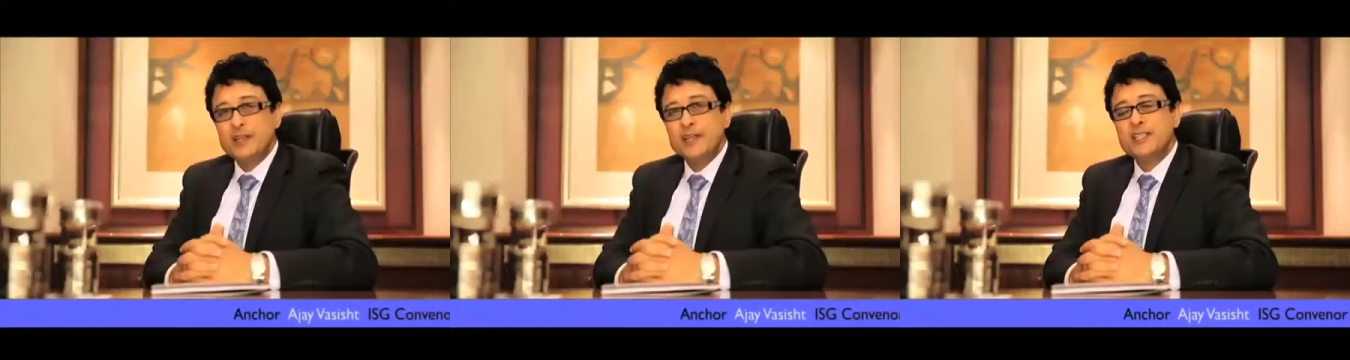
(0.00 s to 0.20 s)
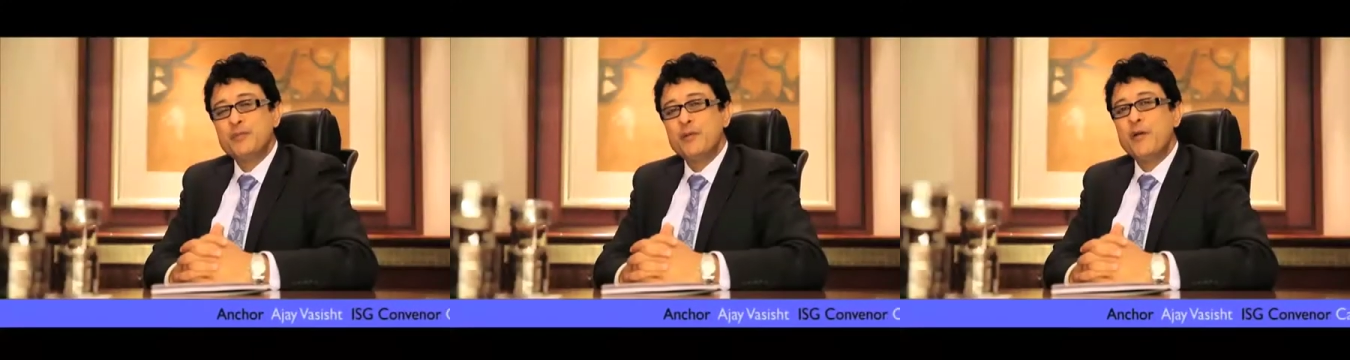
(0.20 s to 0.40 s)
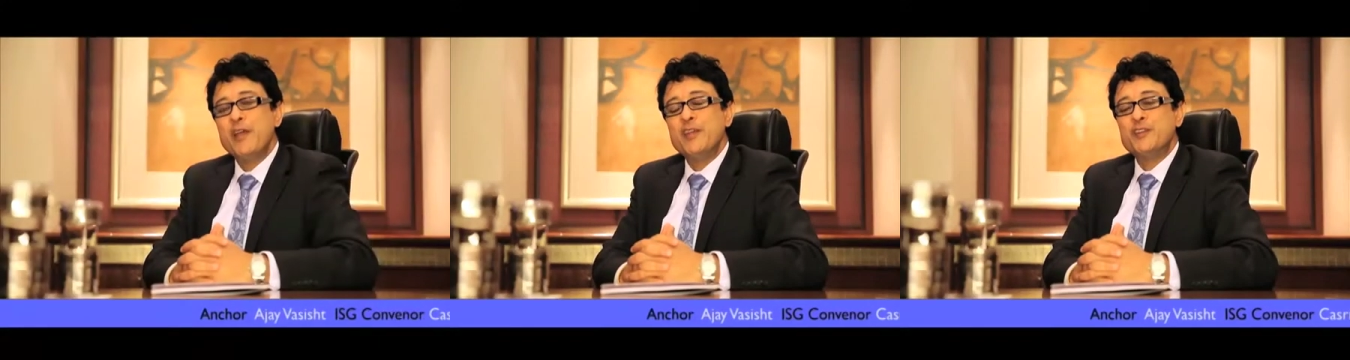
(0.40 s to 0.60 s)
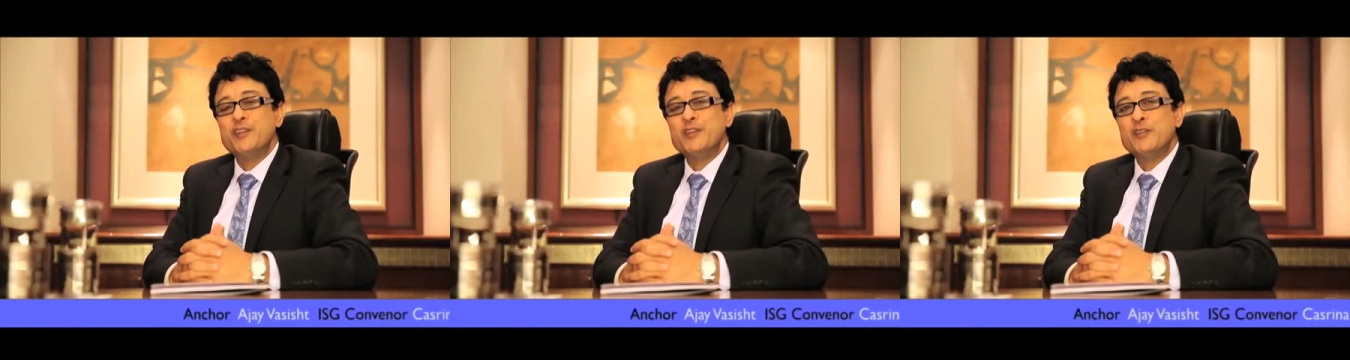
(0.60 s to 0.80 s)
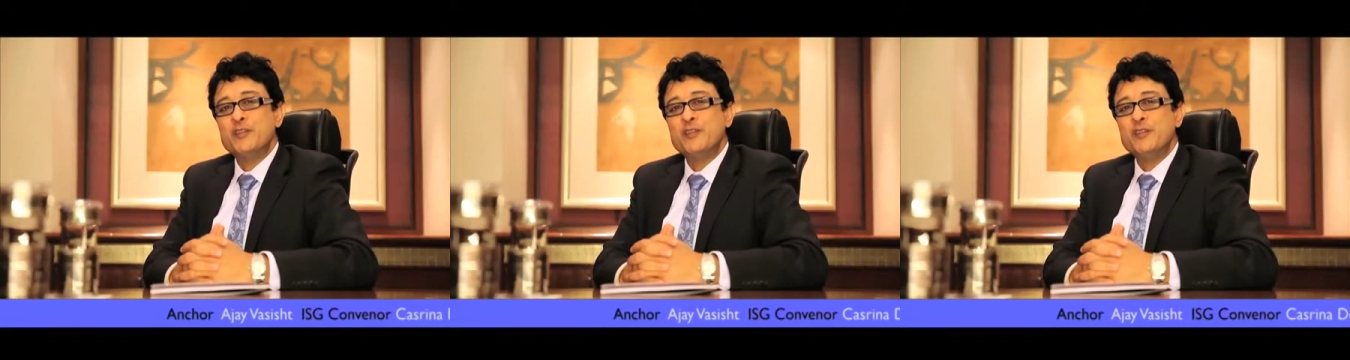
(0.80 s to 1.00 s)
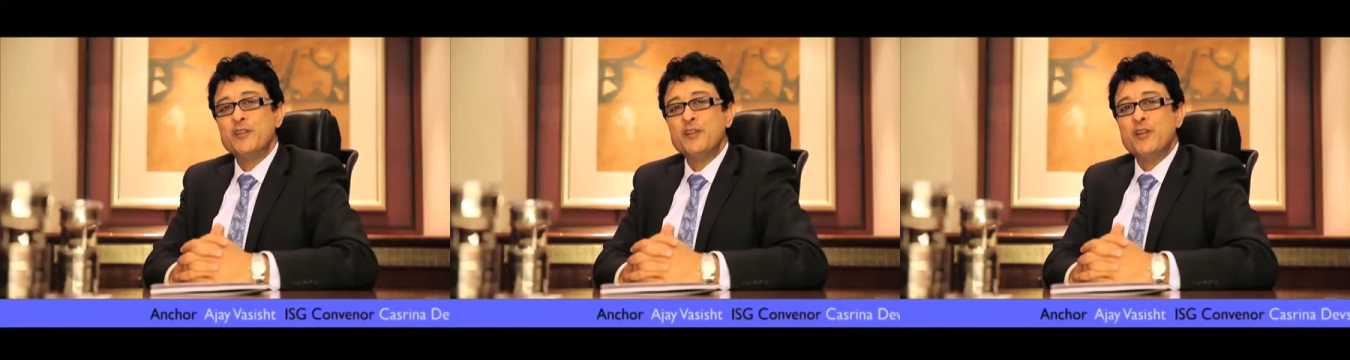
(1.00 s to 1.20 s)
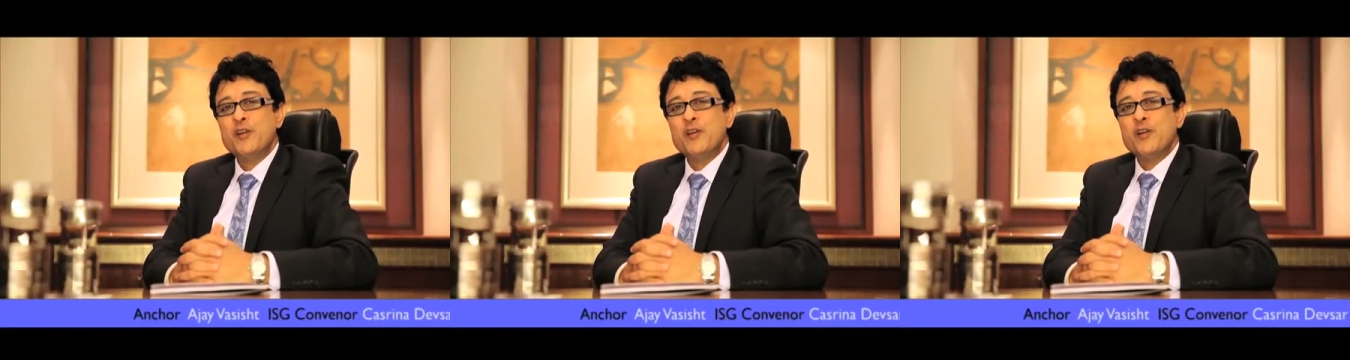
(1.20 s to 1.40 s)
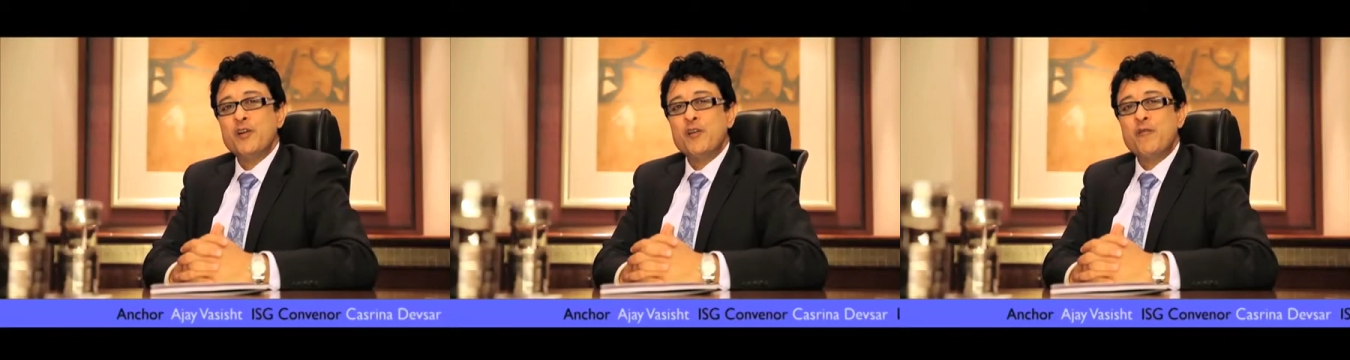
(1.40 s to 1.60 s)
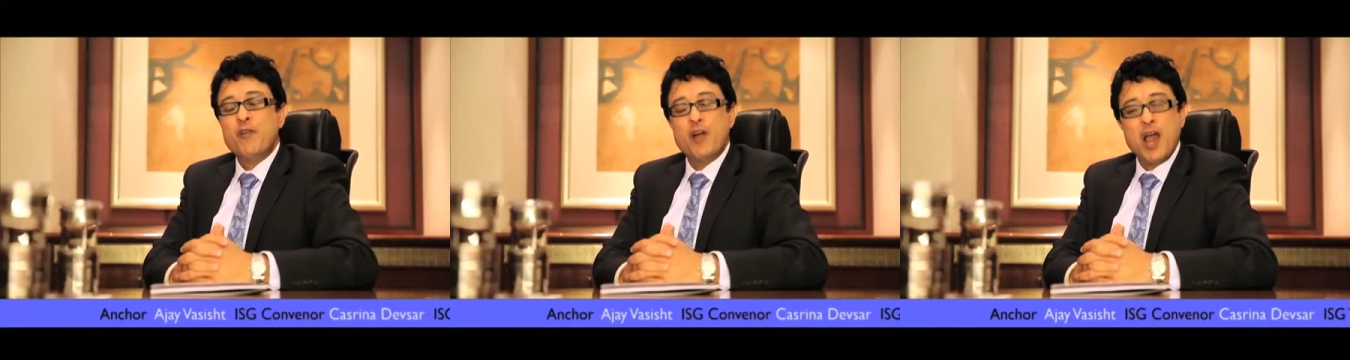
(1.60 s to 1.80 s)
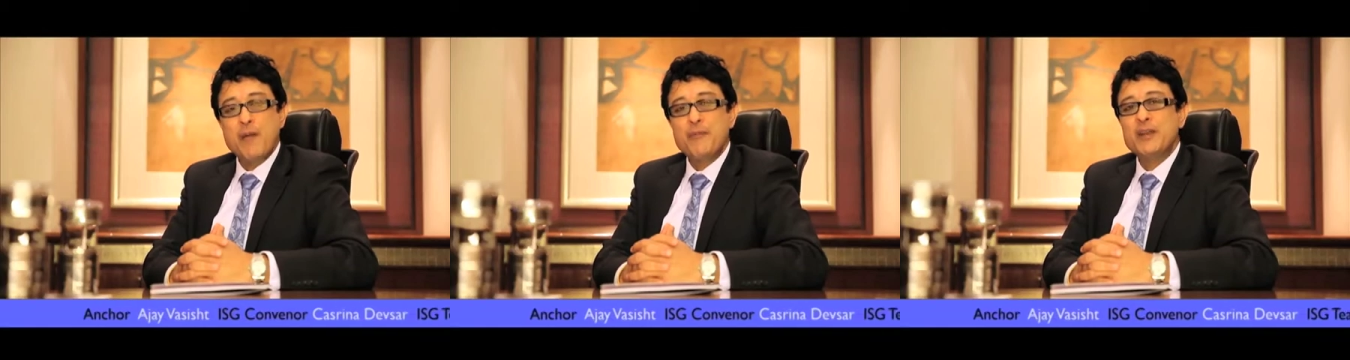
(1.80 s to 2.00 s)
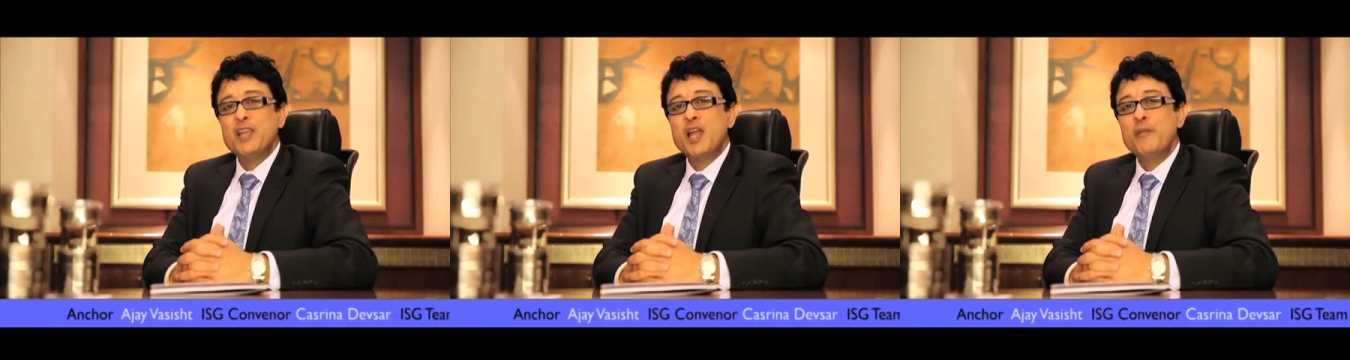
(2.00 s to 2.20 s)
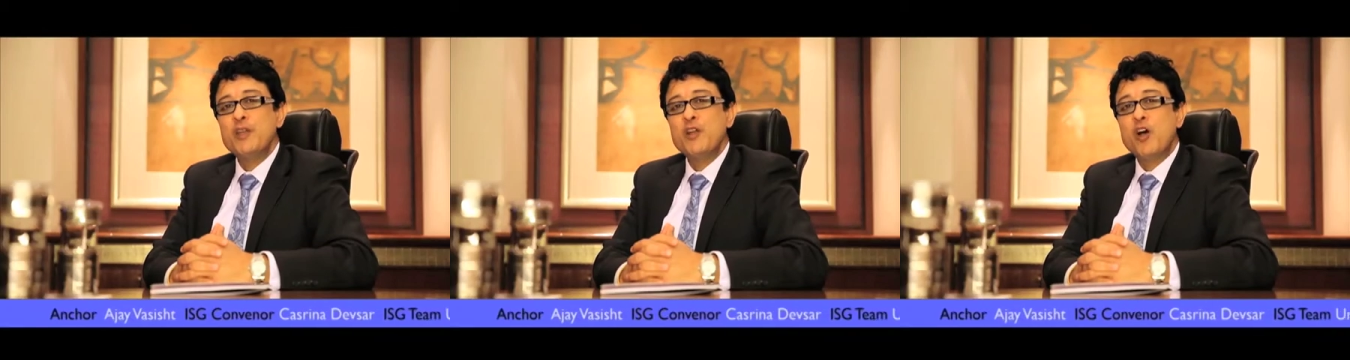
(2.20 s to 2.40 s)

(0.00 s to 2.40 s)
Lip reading: an inspiration for up-and-coming